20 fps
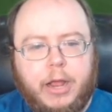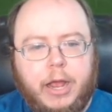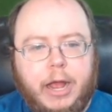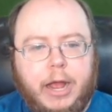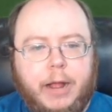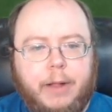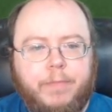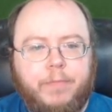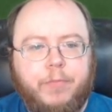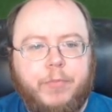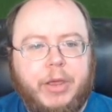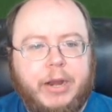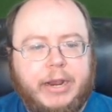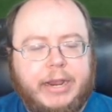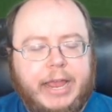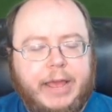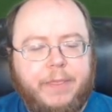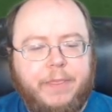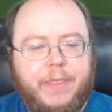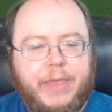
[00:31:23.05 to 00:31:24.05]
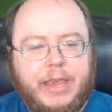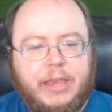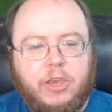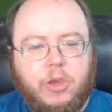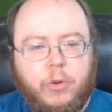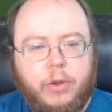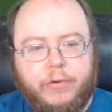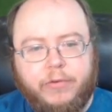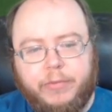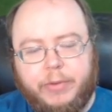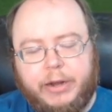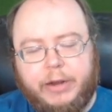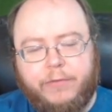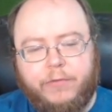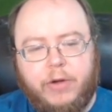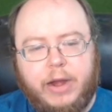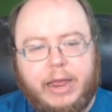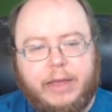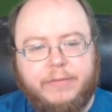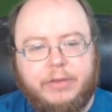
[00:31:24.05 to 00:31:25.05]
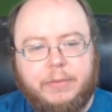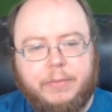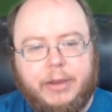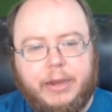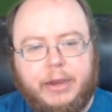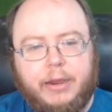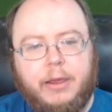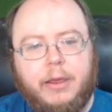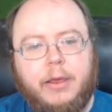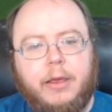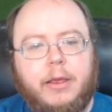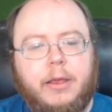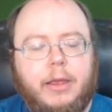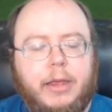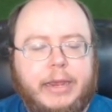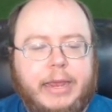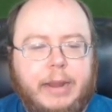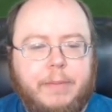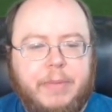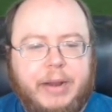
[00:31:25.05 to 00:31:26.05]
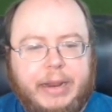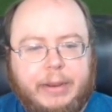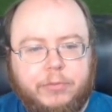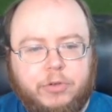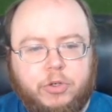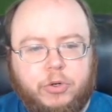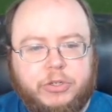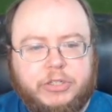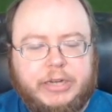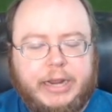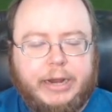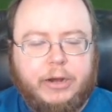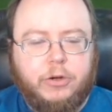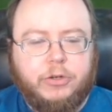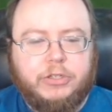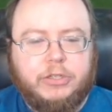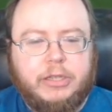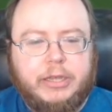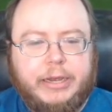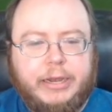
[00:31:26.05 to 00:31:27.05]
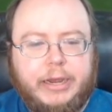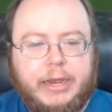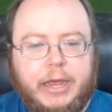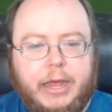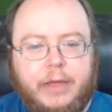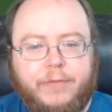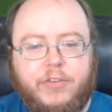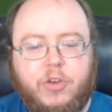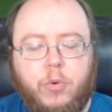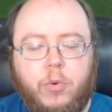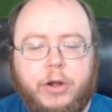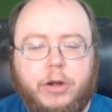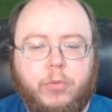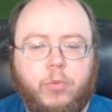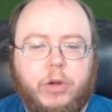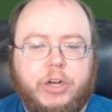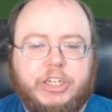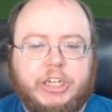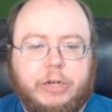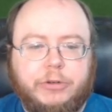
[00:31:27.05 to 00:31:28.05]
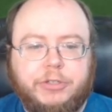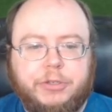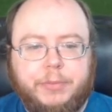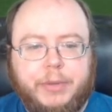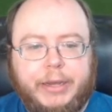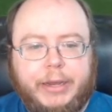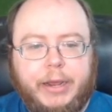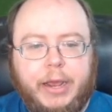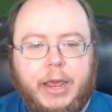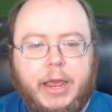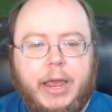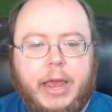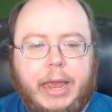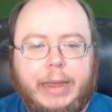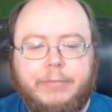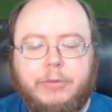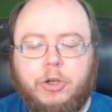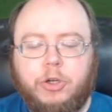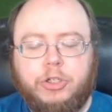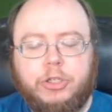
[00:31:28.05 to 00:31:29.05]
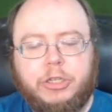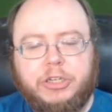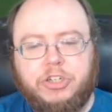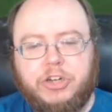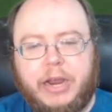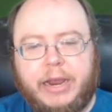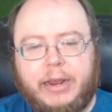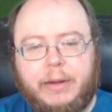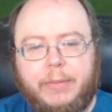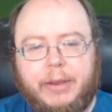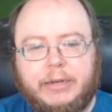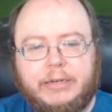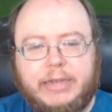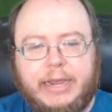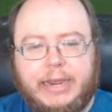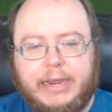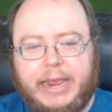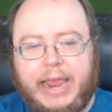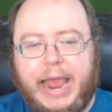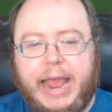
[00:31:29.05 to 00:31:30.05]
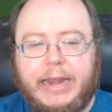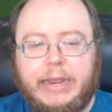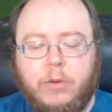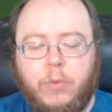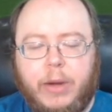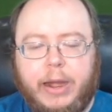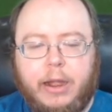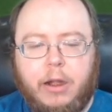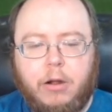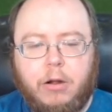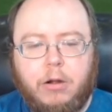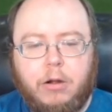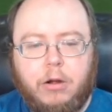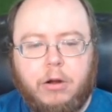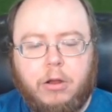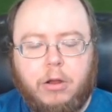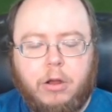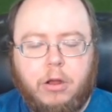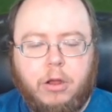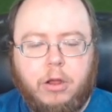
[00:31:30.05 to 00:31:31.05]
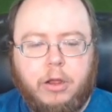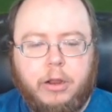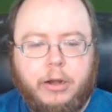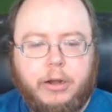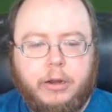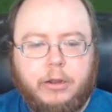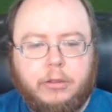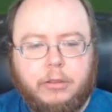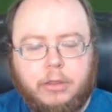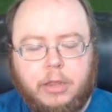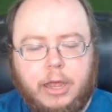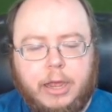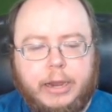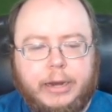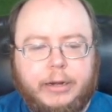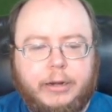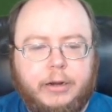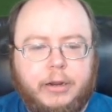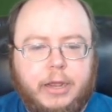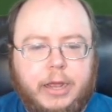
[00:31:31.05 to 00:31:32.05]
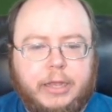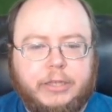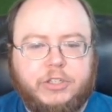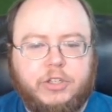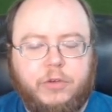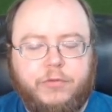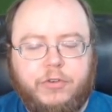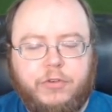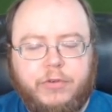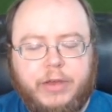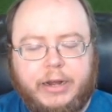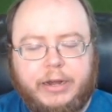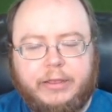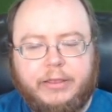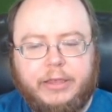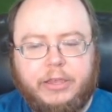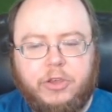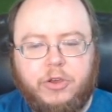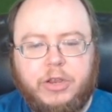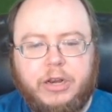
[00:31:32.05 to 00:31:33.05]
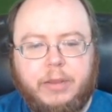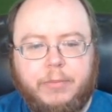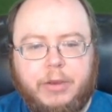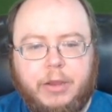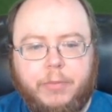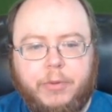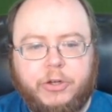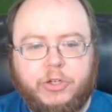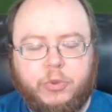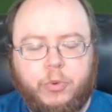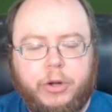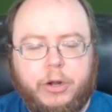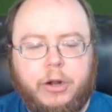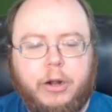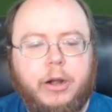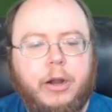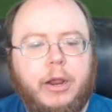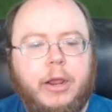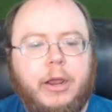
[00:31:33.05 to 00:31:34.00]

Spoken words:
But again, thank you everybody for having me. Again, my name's Chris Tankersley. If you want to reach out to me, I'm usually Dragon Man Tank anywhere online. So if you've got anything, you can hit me up on Twitter.